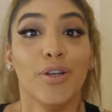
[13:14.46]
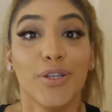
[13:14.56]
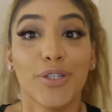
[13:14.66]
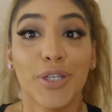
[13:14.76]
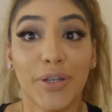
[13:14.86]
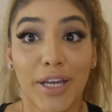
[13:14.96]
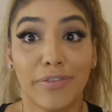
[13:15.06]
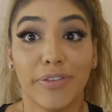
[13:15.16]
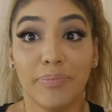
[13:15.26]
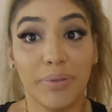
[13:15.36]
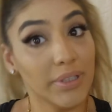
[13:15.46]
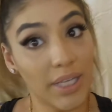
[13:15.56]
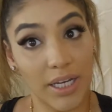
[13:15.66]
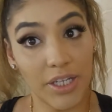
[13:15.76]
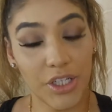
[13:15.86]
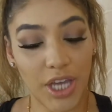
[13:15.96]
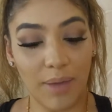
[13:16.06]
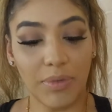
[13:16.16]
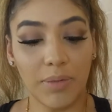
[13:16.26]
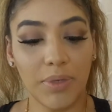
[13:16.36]
So now for blush,
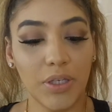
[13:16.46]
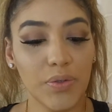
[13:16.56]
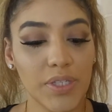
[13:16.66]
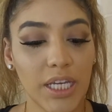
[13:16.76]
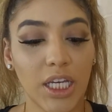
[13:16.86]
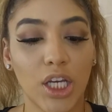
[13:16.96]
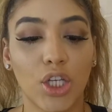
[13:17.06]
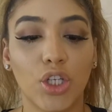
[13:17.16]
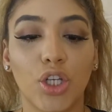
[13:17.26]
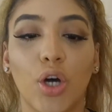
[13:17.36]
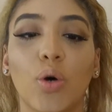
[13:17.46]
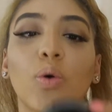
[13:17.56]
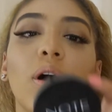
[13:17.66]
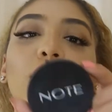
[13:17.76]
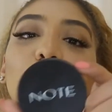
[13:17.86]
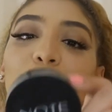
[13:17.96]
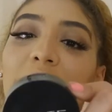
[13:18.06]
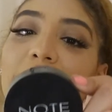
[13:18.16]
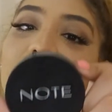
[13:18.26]
I'm gonna be using No Luminous